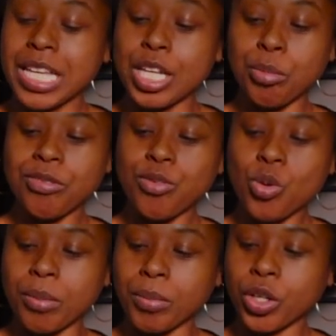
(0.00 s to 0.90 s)
Number
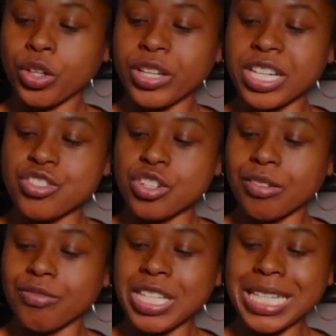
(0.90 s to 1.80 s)
four, Mercury
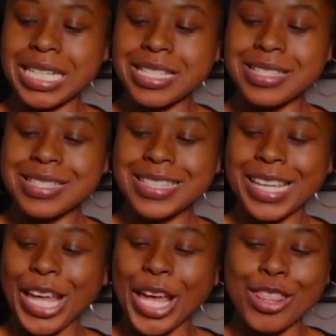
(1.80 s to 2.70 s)
conjunct Venus
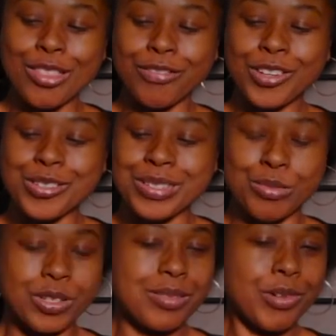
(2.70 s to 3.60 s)
in the first.
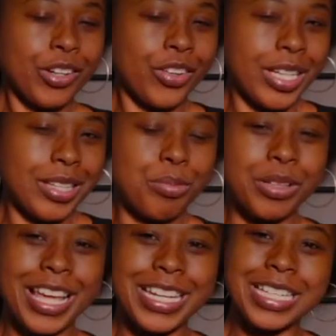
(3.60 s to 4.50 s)
What is Mercury? The
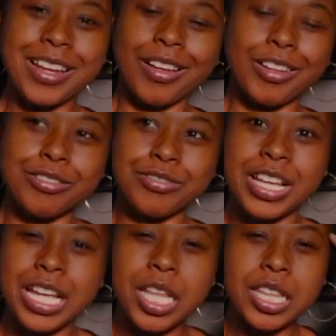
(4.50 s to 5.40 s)
planet of
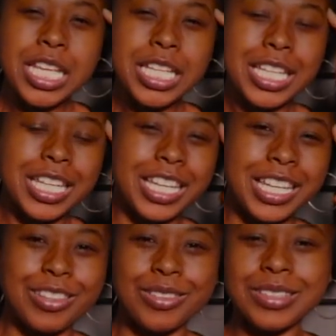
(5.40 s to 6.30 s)

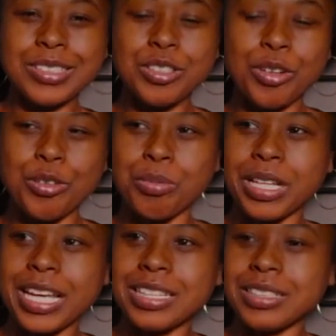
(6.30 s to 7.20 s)
thinking, you know, the
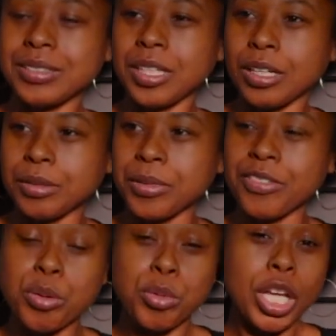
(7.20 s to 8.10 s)
planet
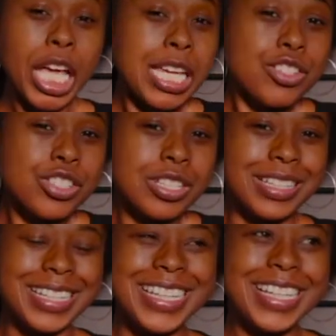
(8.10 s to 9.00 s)
of communication.